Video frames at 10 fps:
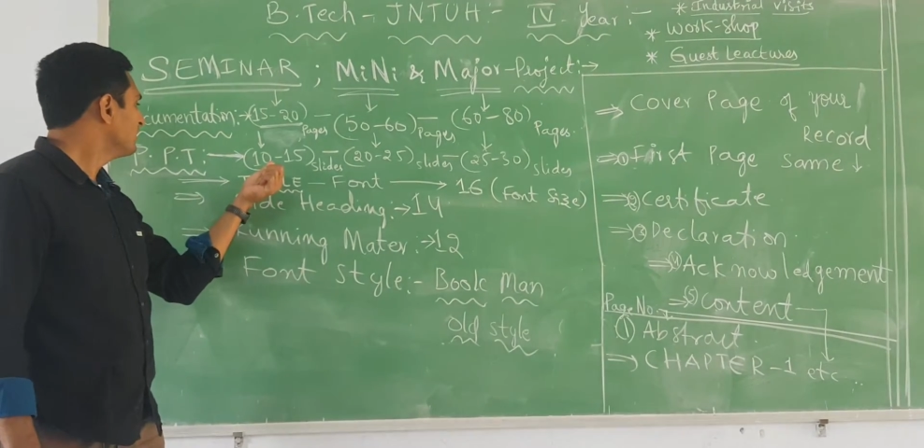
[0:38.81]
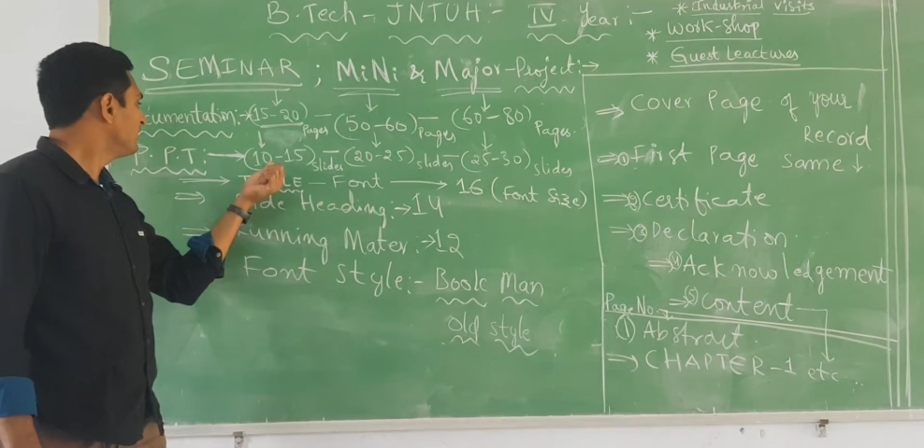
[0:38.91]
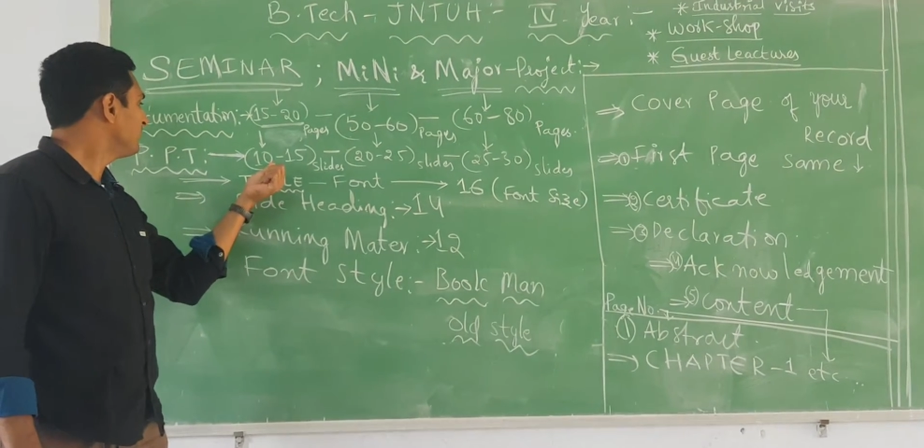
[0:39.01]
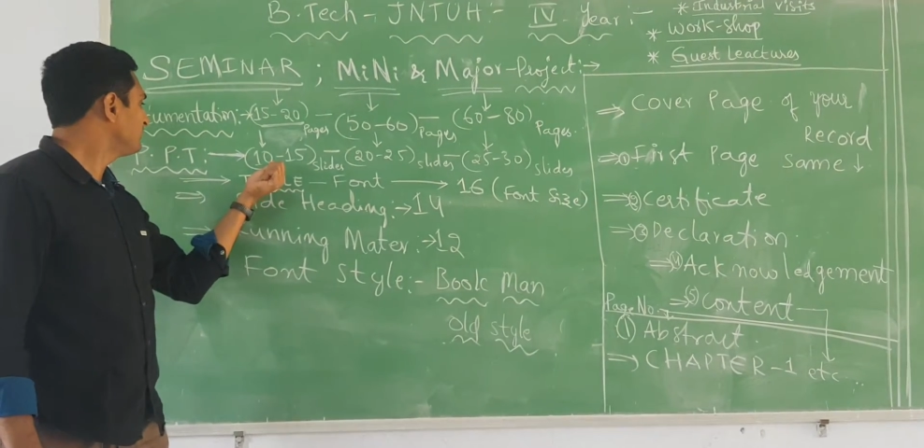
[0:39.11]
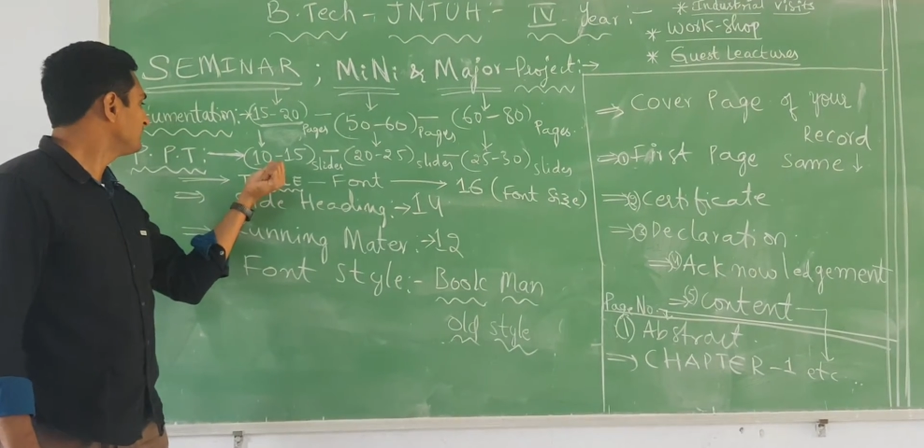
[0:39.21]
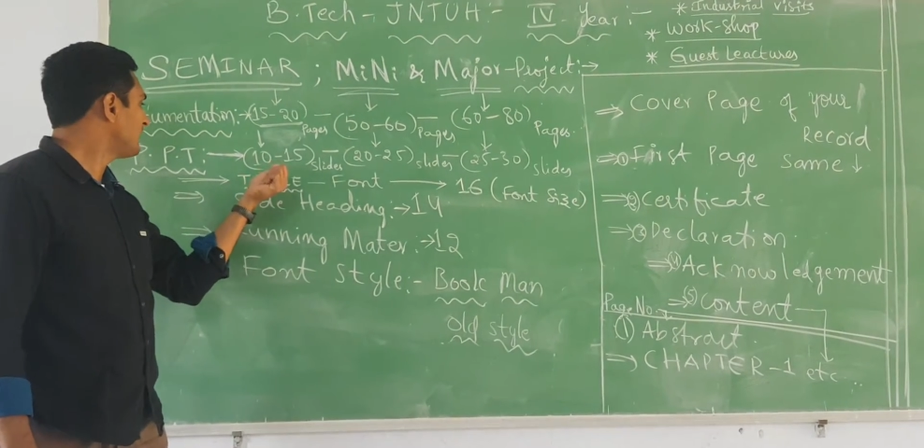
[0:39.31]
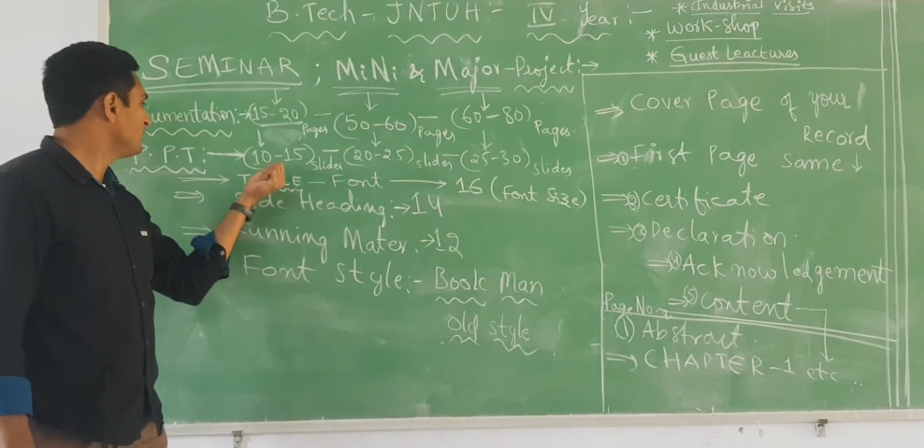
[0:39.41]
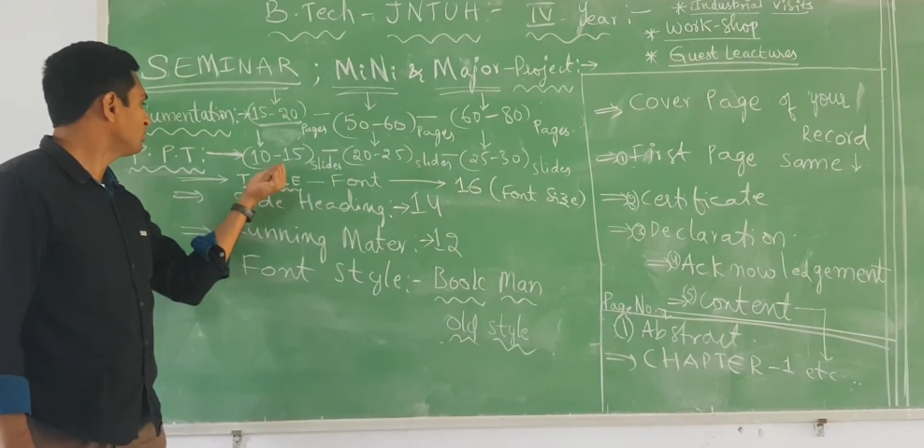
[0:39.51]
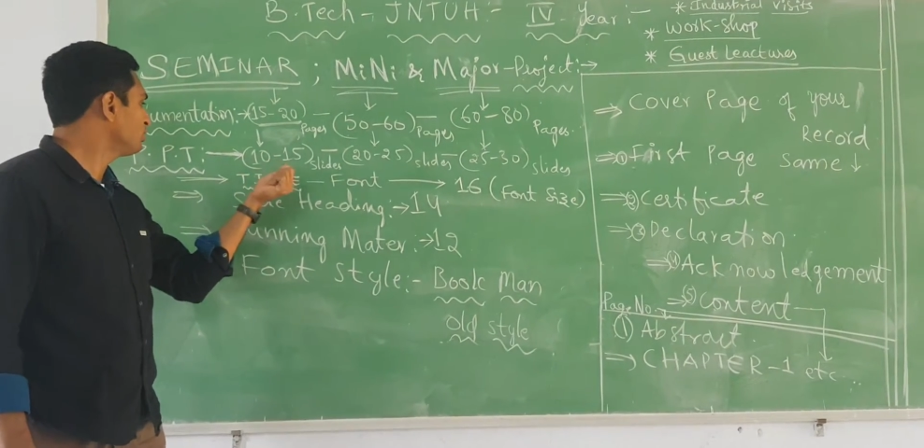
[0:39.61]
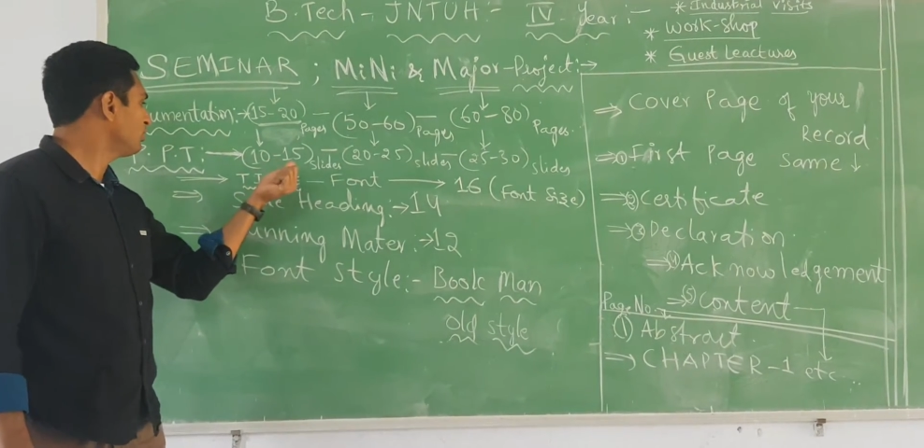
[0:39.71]

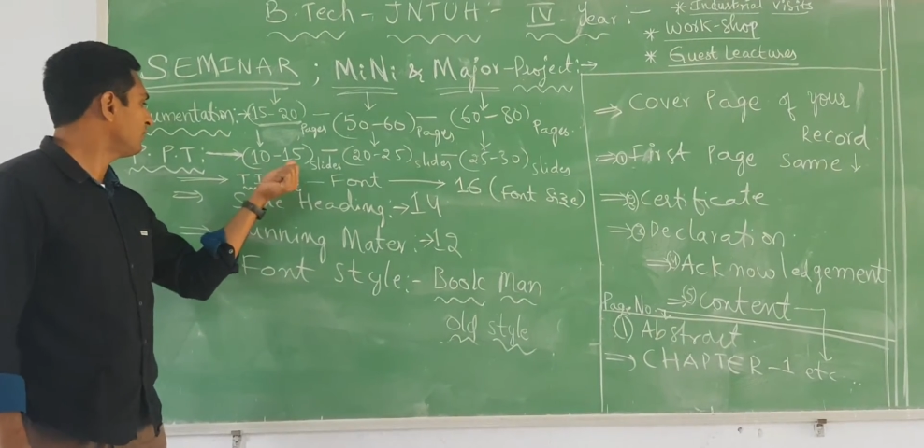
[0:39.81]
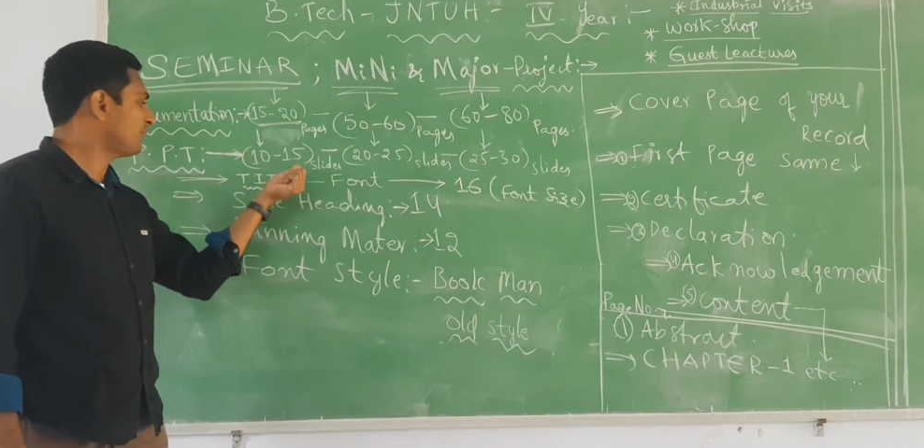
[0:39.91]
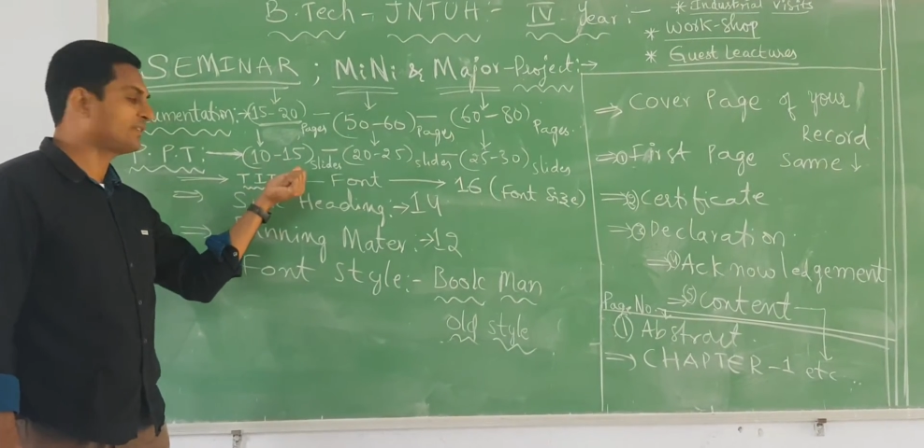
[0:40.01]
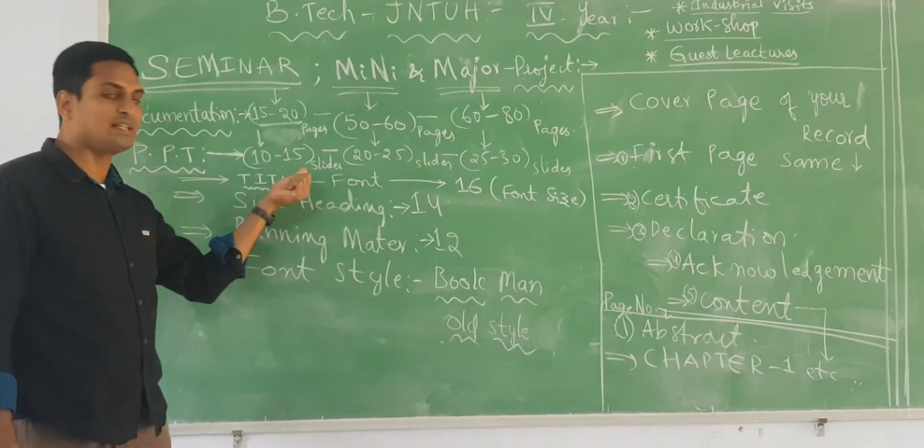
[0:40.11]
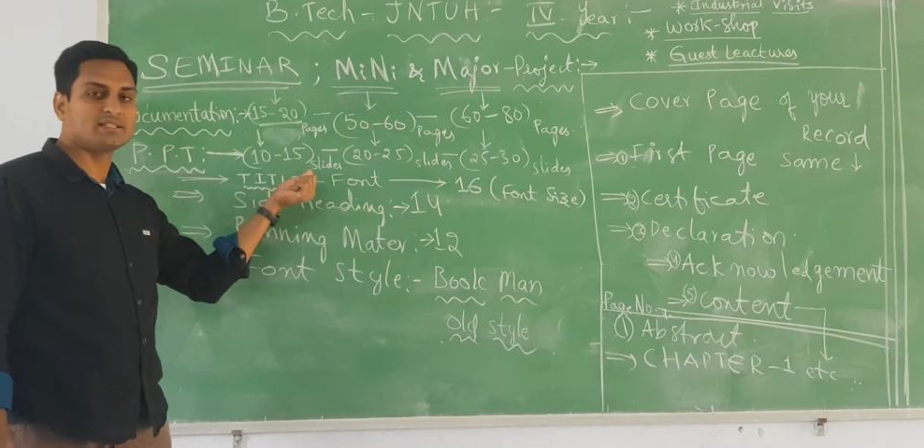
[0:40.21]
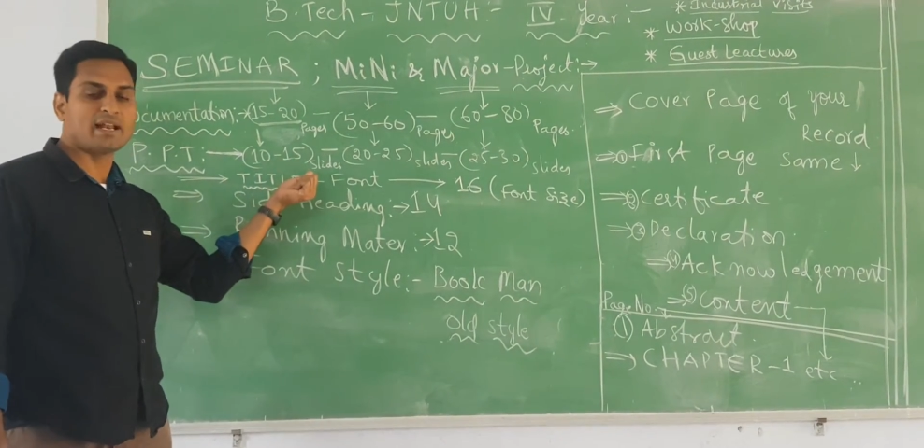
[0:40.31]
10 to 15